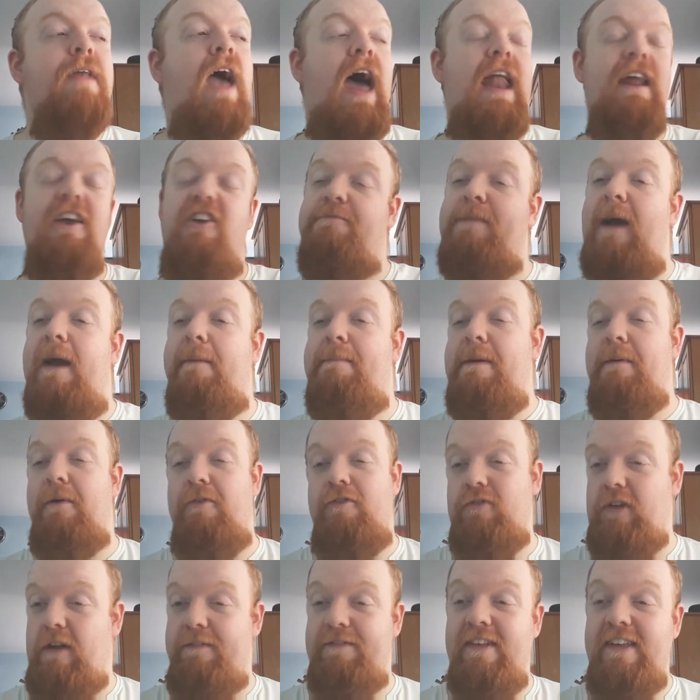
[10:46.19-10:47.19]
and expect people
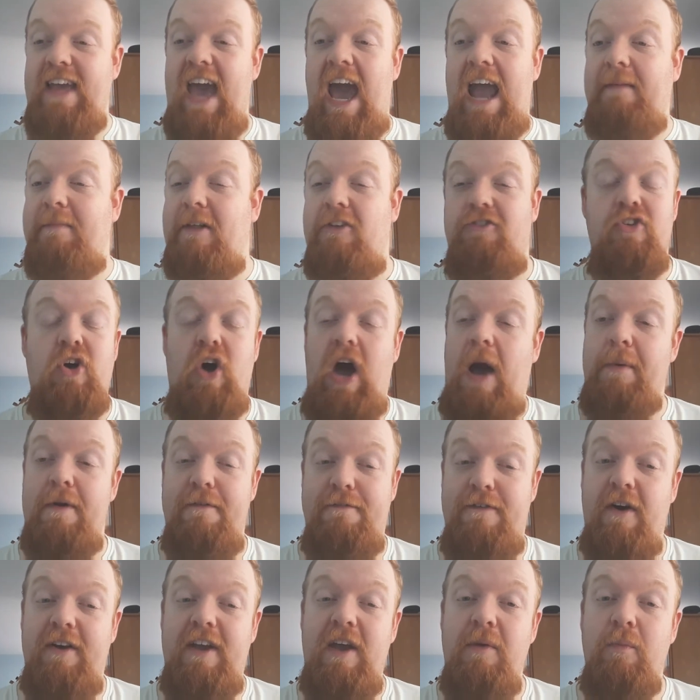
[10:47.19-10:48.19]
to love the game. That's not how
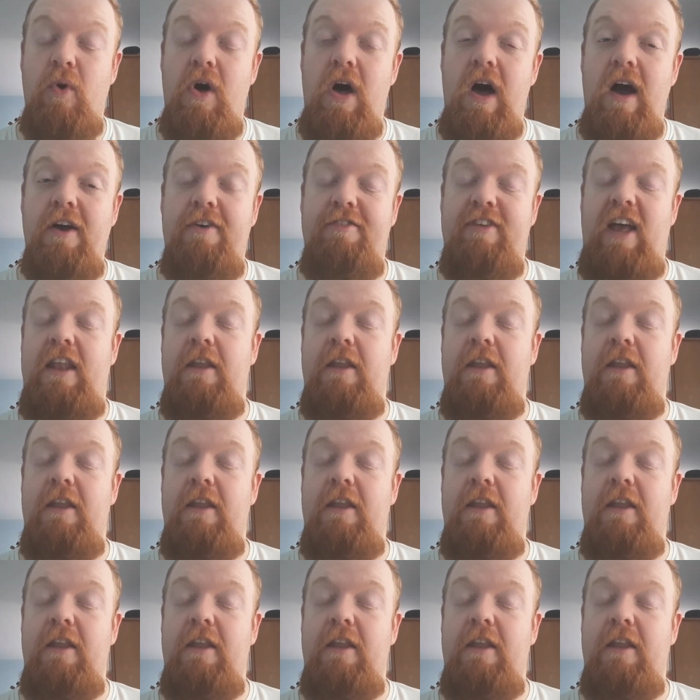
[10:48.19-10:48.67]
it fucking works.